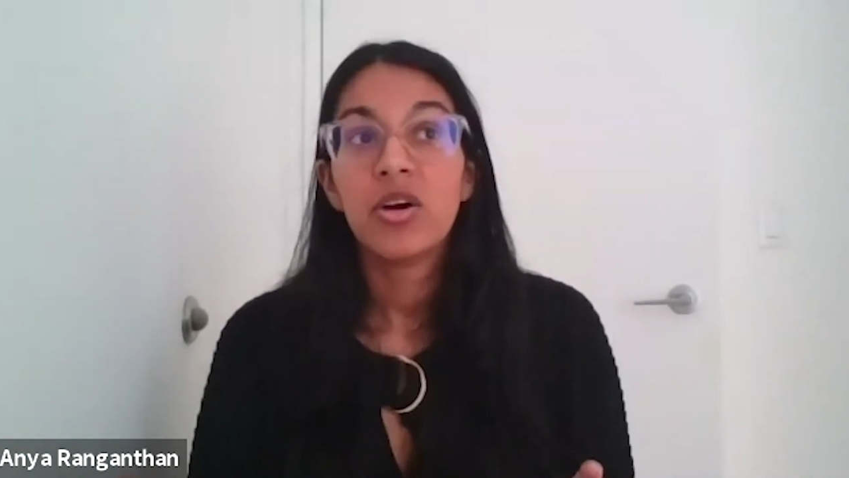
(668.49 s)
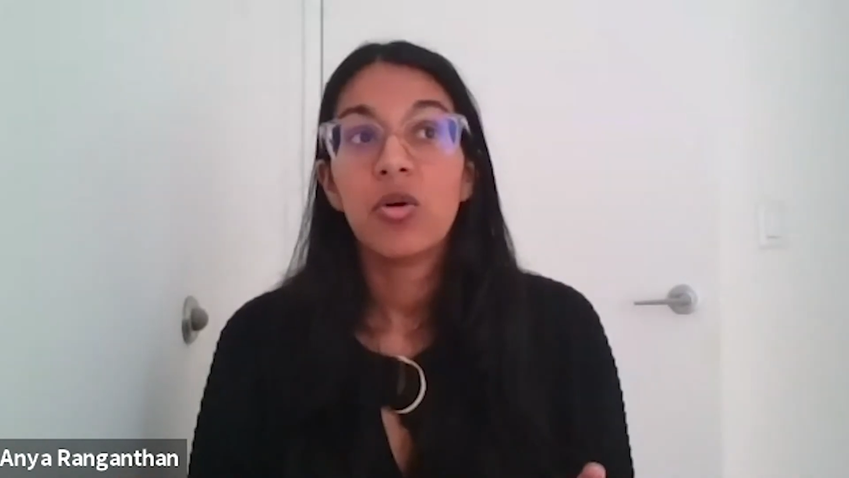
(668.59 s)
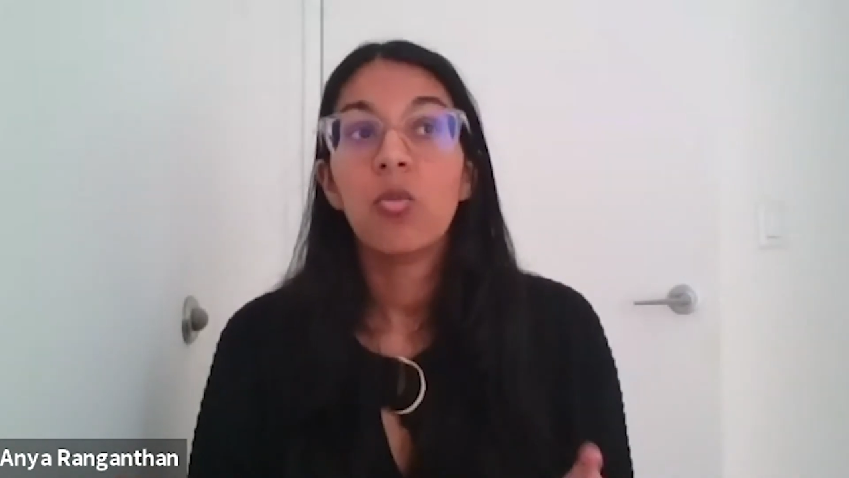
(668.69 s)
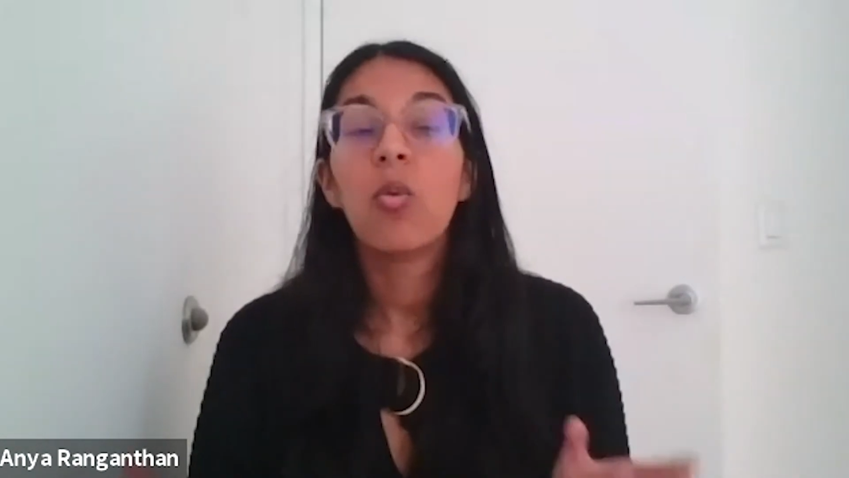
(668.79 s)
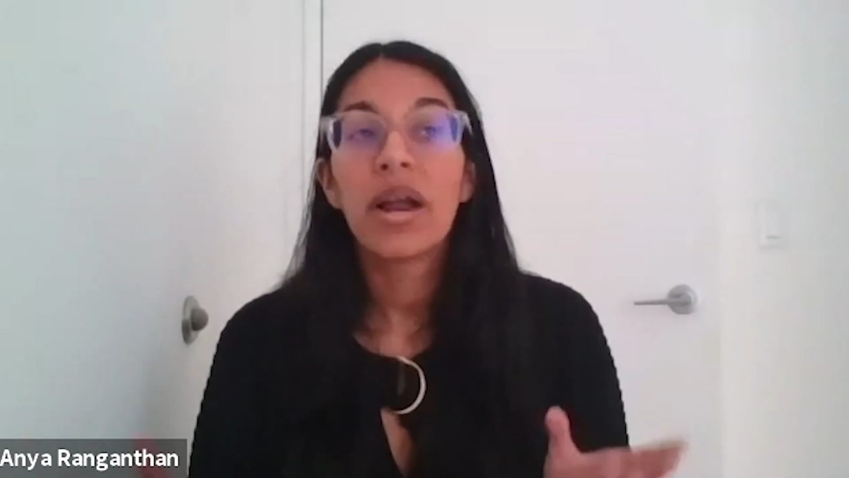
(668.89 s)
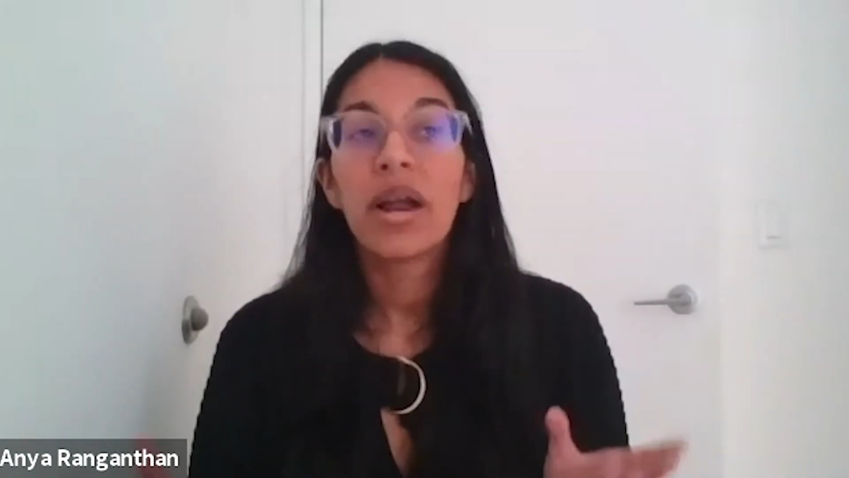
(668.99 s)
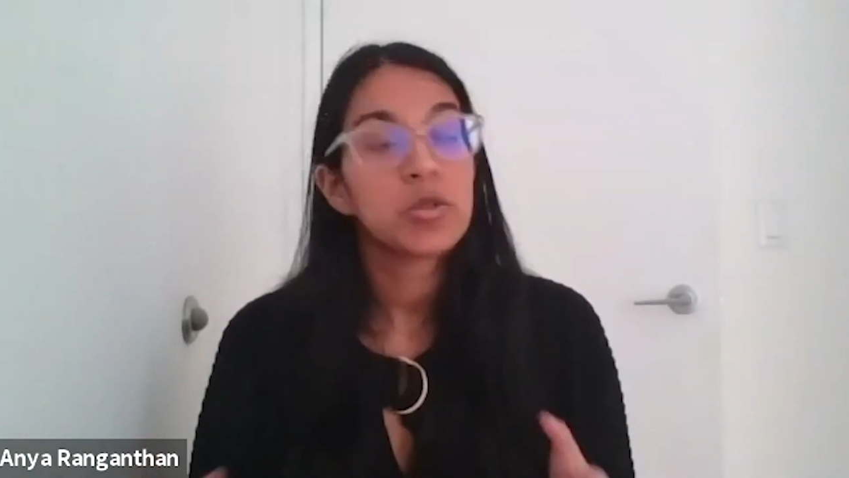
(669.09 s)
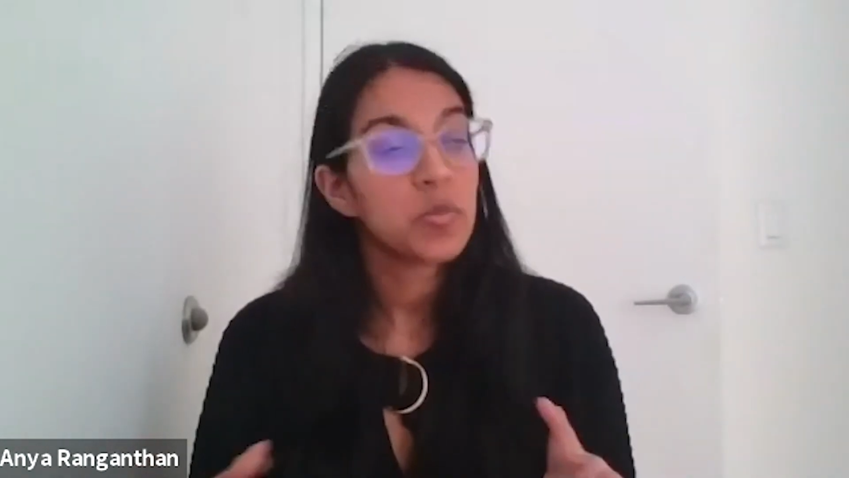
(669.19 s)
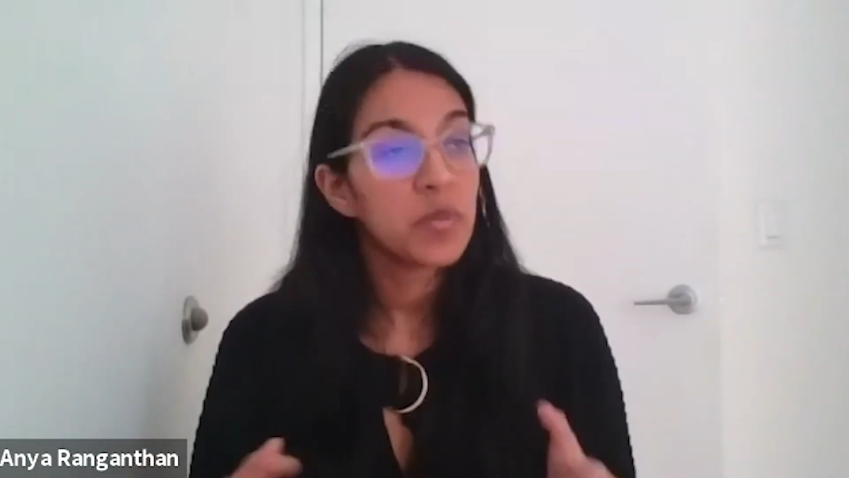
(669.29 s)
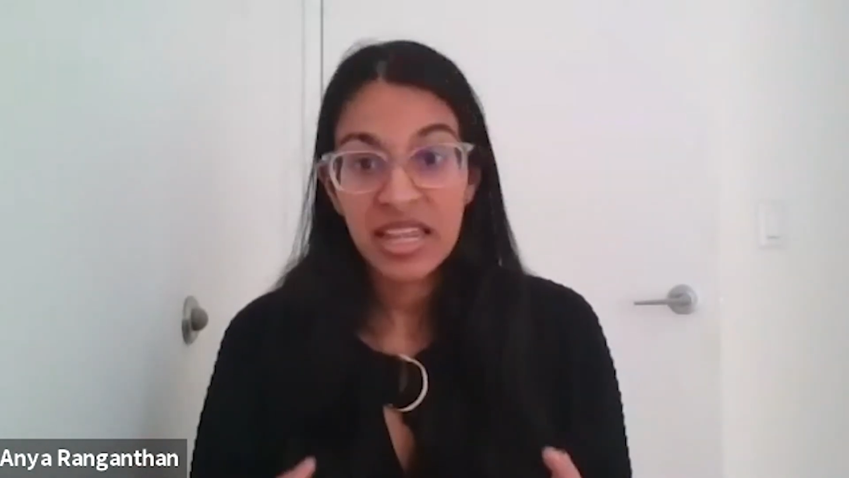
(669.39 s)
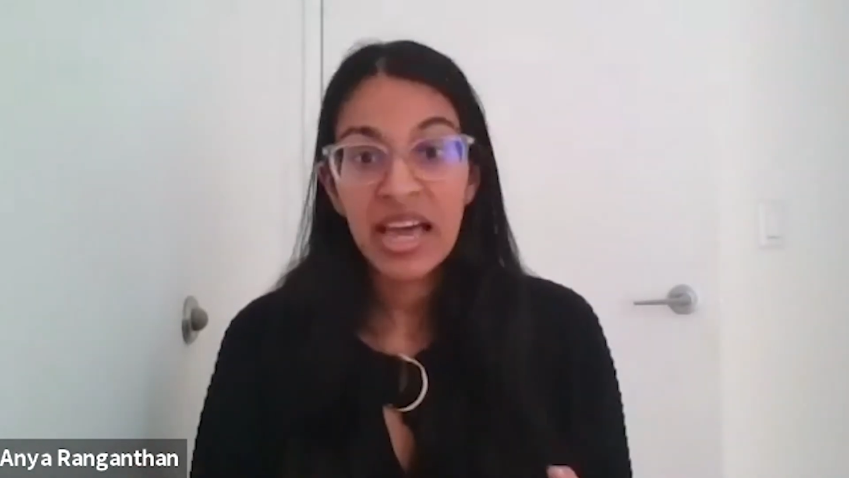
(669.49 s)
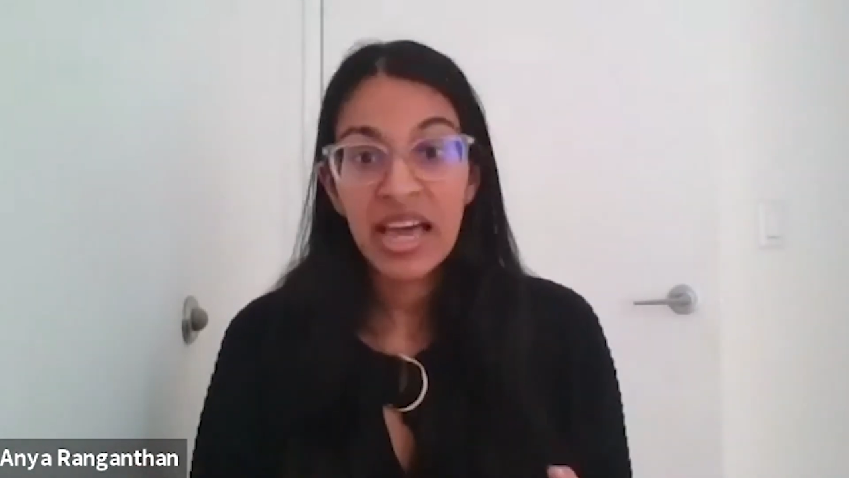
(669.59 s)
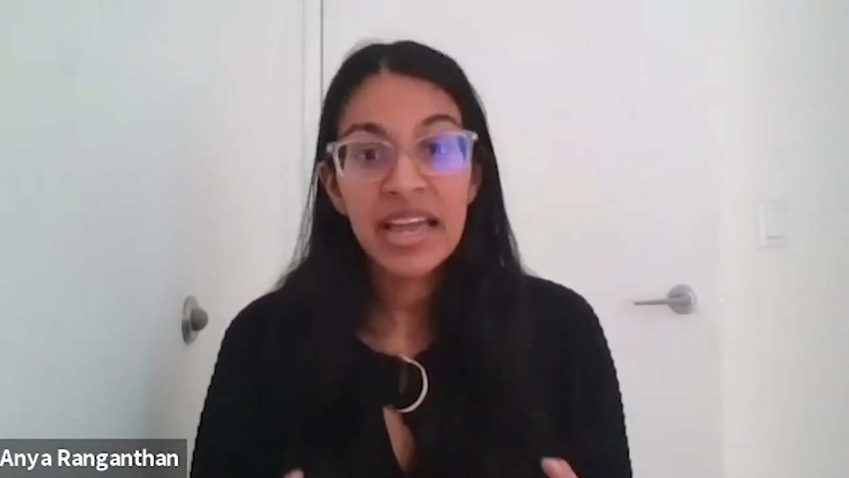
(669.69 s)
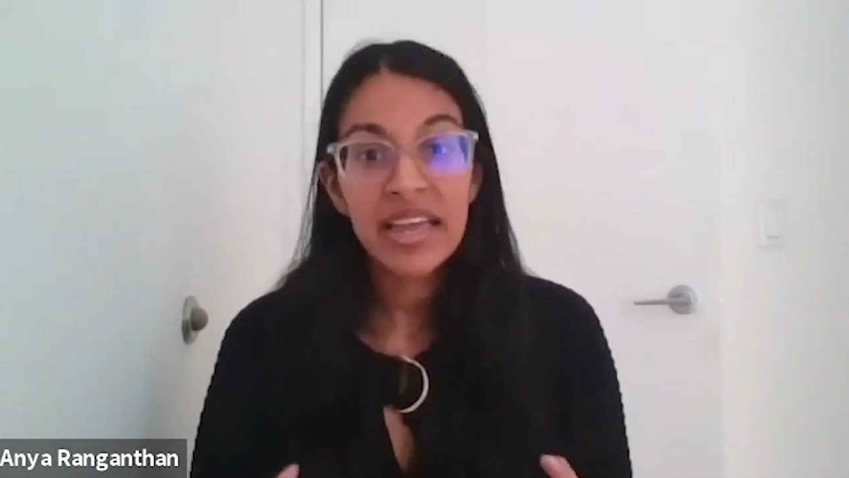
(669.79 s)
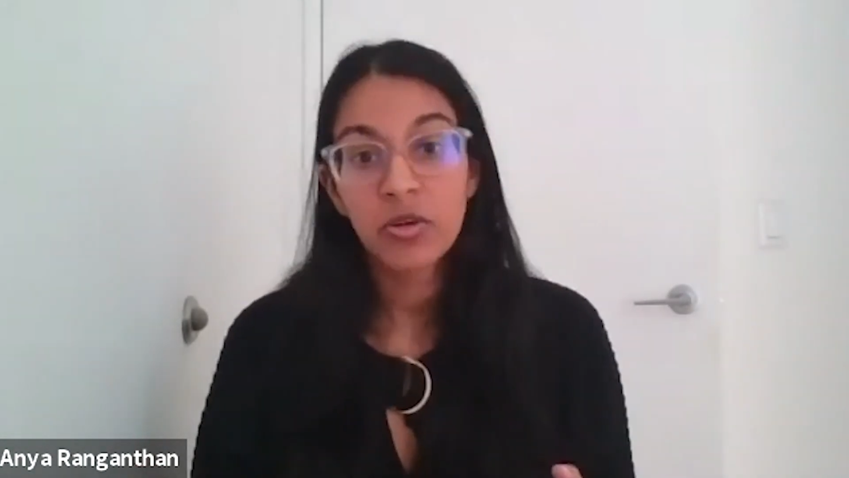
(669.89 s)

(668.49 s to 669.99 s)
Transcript: what it's been like,